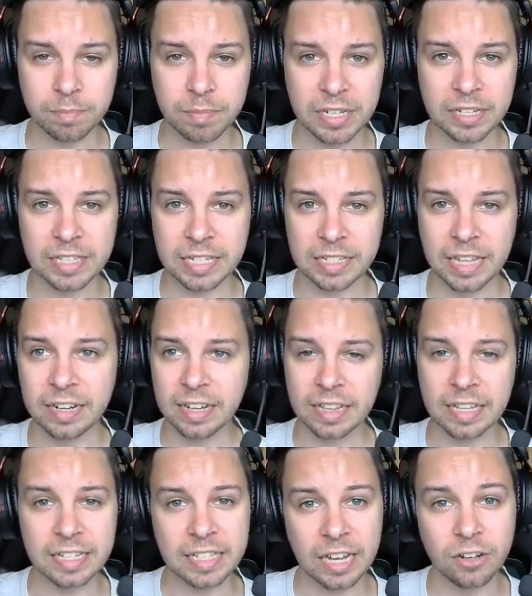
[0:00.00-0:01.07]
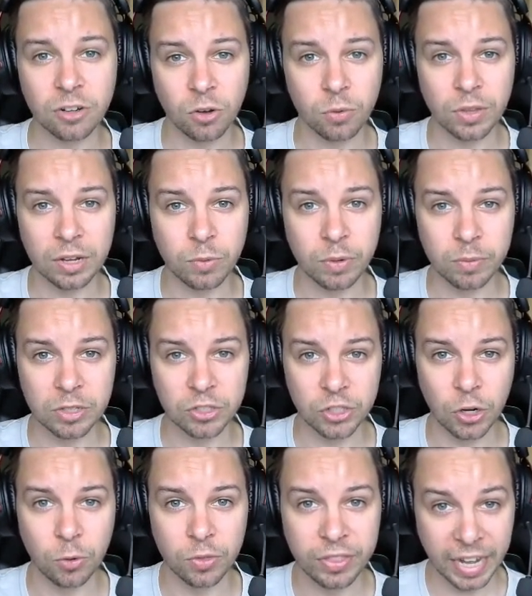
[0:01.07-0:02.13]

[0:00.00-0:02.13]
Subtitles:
because then at least I know that we will show